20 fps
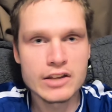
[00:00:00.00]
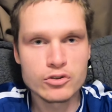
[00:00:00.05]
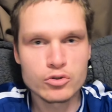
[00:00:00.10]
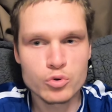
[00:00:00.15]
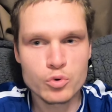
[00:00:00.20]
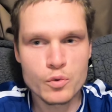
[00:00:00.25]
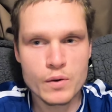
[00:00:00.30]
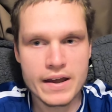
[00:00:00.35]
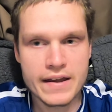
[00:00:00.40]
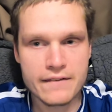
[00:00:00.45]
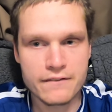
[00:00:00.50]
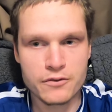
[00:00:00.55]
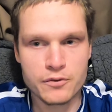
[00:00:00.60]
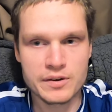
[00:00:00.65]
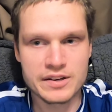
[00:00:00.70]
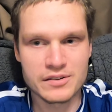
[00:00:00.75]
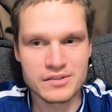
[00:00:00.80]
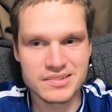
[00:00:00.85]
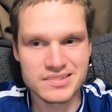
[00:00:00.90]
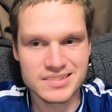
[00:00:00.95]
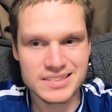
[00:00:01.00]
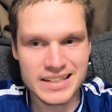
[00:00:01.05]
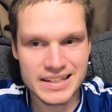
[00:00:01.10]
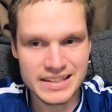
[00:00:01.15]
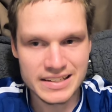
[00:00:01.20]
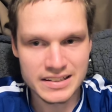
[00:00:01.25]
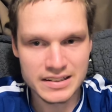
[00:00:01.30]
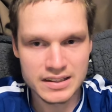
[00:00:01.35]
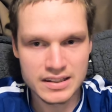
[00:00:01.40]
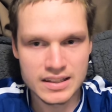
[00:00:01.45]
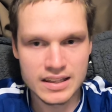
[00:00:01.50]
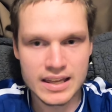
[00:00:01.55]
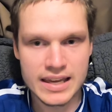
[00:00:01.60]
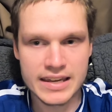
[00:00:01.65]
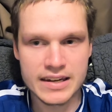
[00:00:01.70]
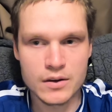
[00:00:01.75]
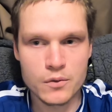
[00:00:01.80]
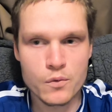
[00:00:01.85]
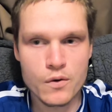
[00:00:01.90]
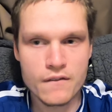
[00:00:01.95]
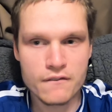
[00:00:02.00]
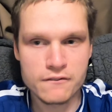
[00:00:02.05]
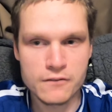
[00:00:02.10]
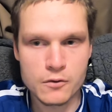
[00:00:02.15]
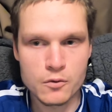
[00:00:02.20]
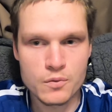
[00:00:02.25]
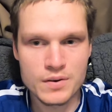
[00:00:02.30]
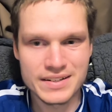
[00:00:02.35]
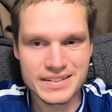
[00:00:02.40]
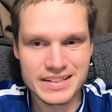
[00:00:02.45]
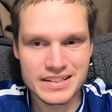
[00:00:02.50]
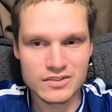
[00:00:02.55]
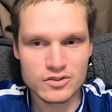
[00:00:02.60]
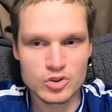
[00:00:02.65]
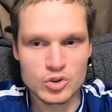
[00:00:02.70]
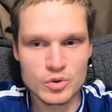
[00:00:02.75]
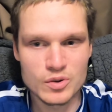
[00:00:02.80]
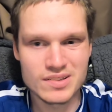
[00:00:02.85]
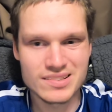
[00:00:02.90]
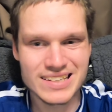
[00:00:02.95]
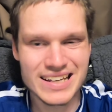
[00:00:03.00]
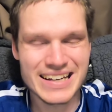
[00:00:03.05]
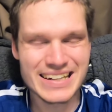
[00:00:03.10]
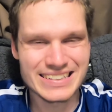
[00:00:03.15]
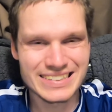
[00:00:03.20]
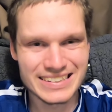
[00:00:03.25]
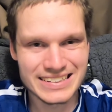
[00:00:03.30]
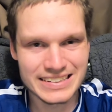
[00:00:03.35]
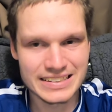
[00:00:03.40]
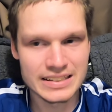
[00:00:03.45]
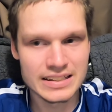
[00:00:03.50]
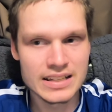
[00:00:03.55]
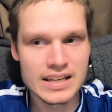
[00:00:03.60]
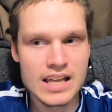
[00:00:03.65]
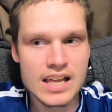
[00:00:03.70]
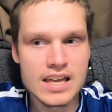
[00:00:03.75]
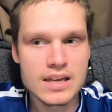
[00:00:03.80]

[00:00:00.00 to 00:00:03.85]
draw at three dollars ten, and at Watford win at two dollars eighty.